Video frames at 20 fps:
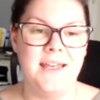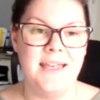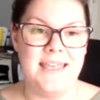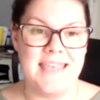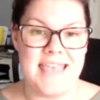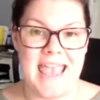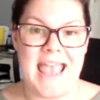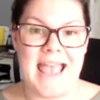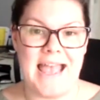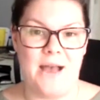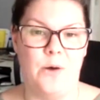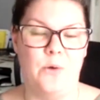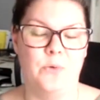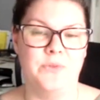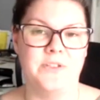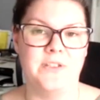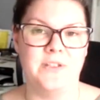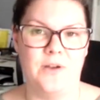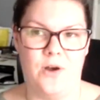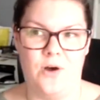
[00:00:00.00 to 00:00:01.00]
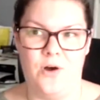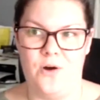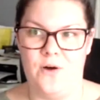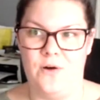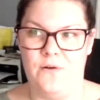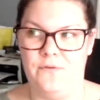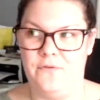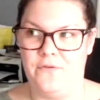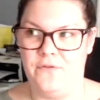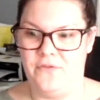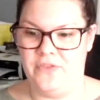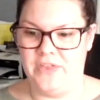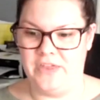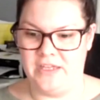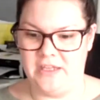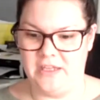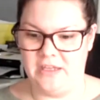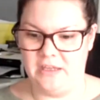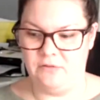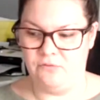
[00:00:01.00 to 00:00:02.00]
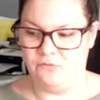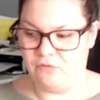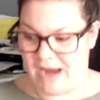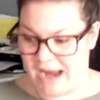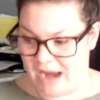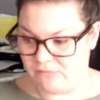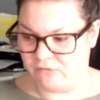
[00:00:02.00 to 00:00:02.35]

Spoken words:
get out of the rat